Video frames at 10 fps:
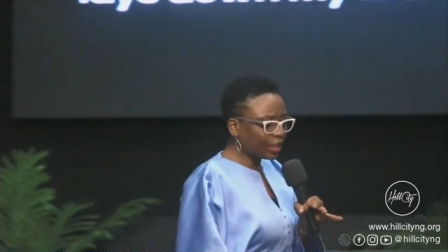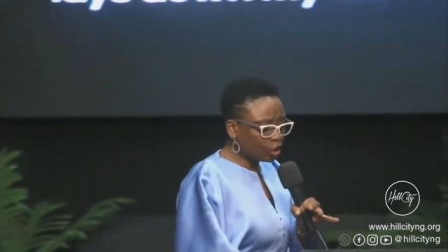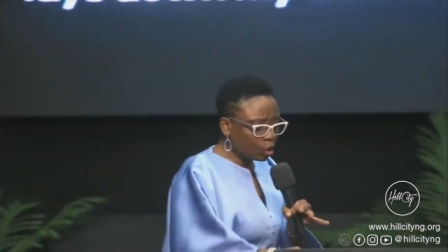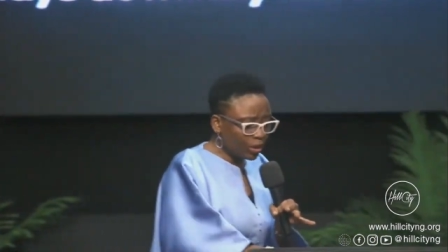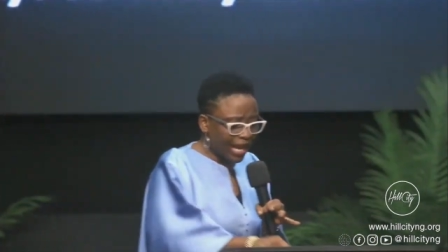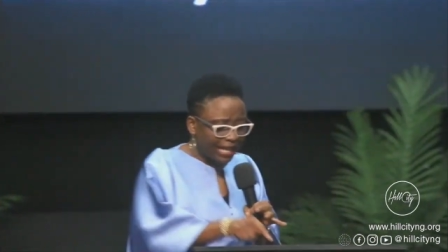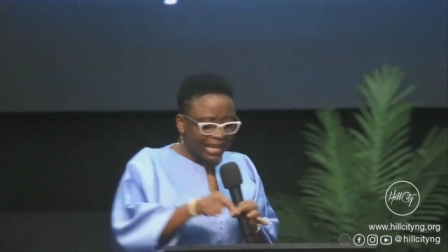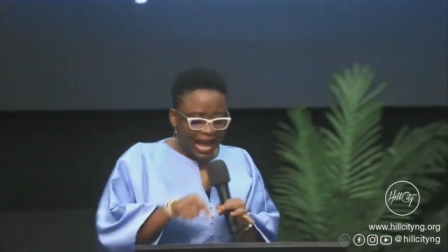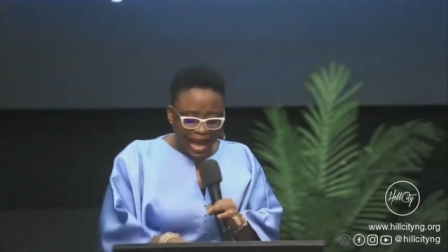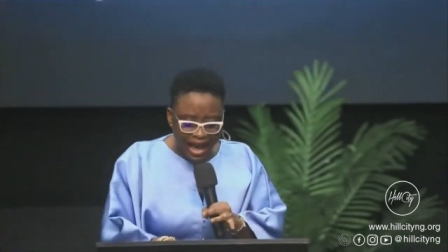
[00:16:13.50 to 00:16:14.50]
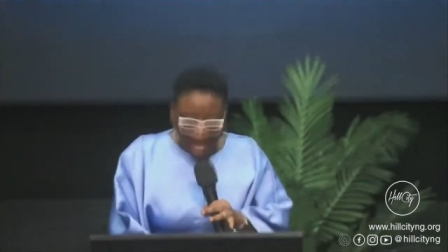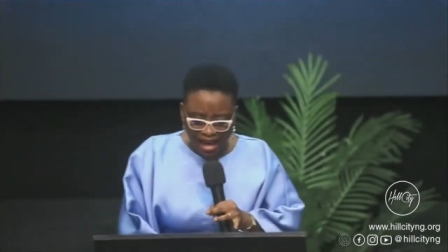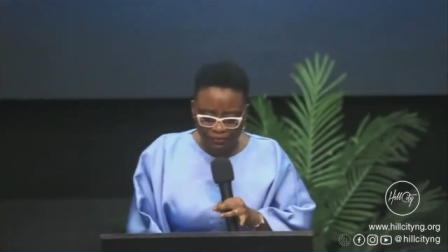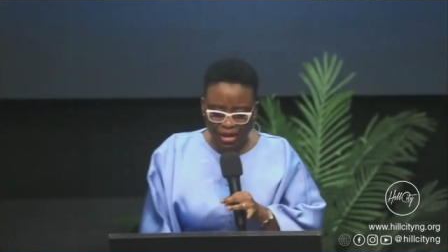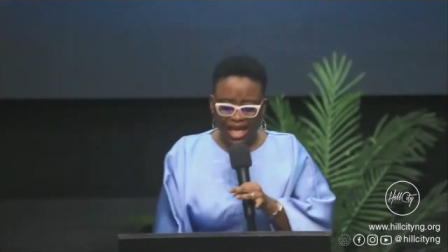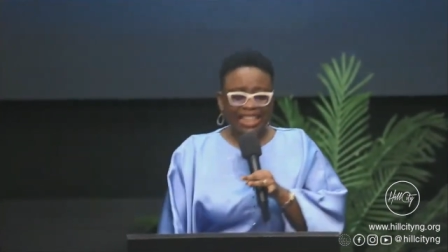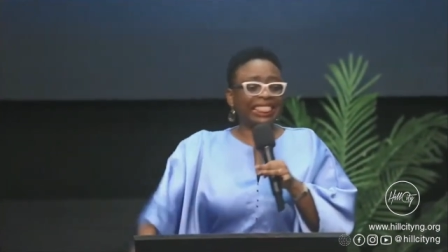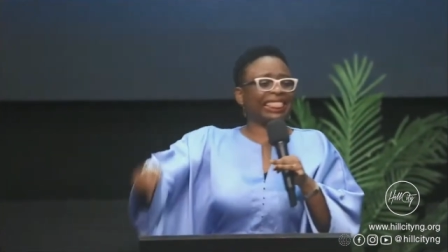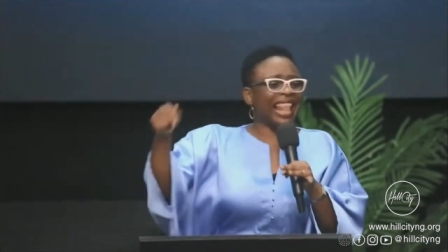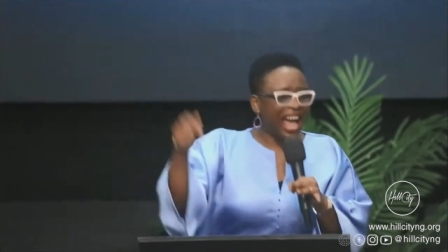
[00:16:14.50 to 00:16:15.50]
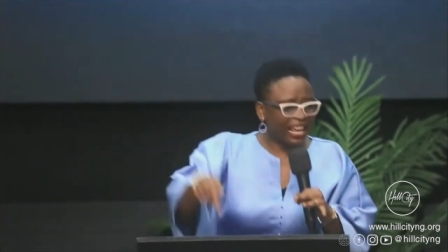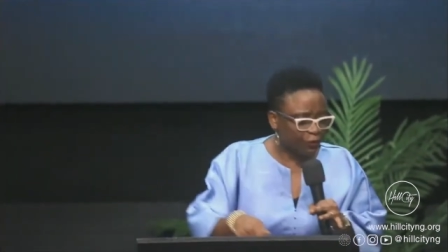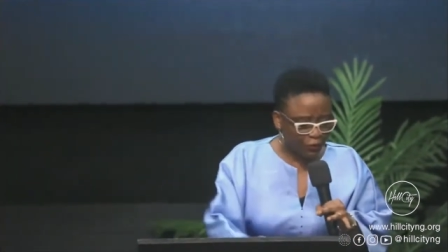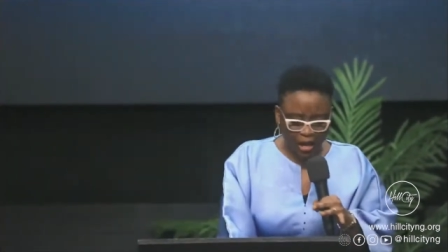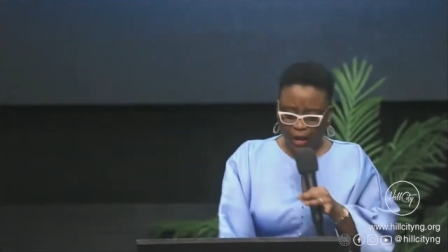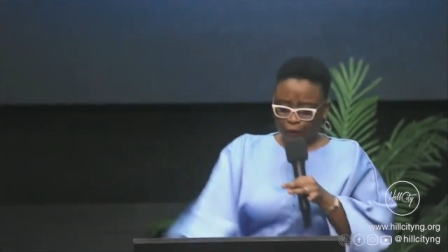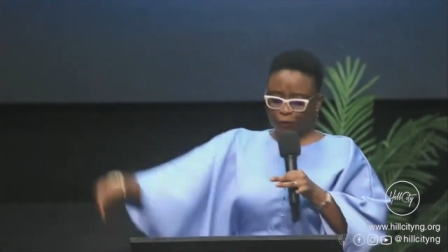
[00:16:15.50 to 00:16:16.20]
that you can have life,